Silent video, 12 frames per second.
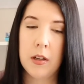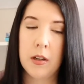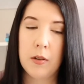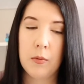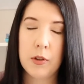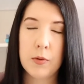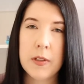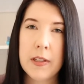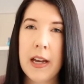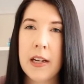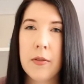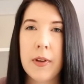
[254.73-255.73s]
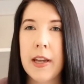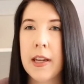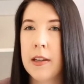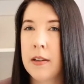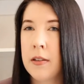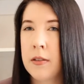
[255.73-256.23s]
which was kind of
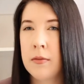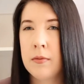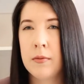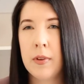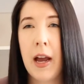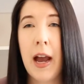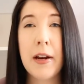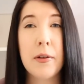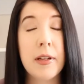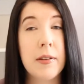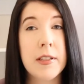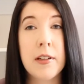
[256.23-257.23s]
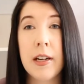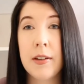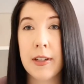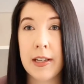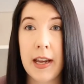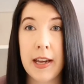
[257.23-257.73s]
it's not
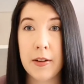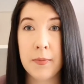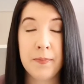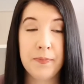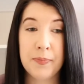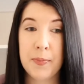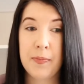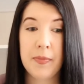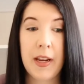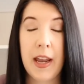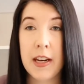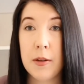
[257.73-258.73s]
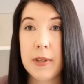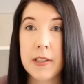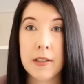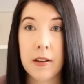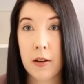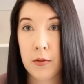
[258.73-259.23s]
even a enemies
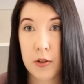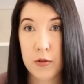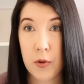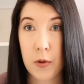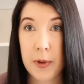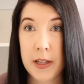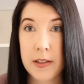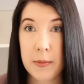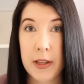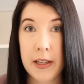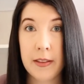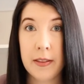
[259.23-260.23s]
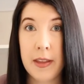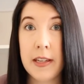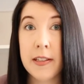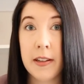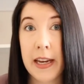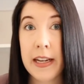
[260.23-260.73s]
to lovers romance. I mean, like, they
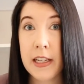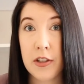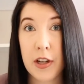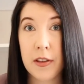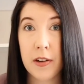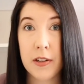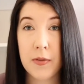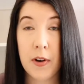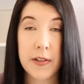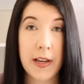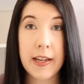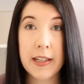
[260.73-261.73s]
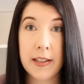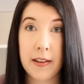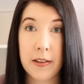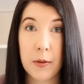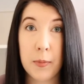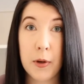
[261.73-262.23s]
still hate each other as far as I can tell in
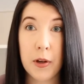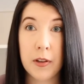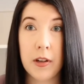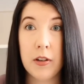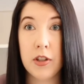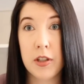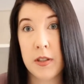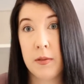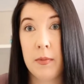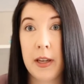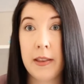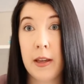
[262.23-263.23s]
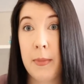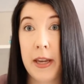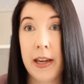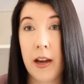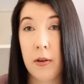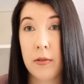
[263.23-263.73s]
the book. They're just, like, they make
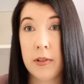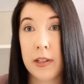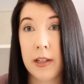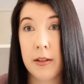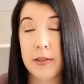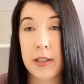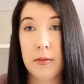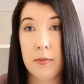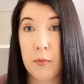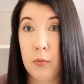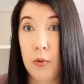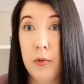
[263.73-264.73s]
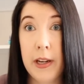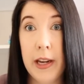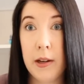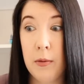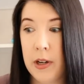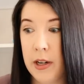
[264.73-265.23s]
out, and I was like, okay,
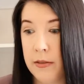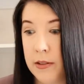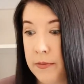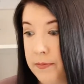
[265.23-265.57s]
whatever.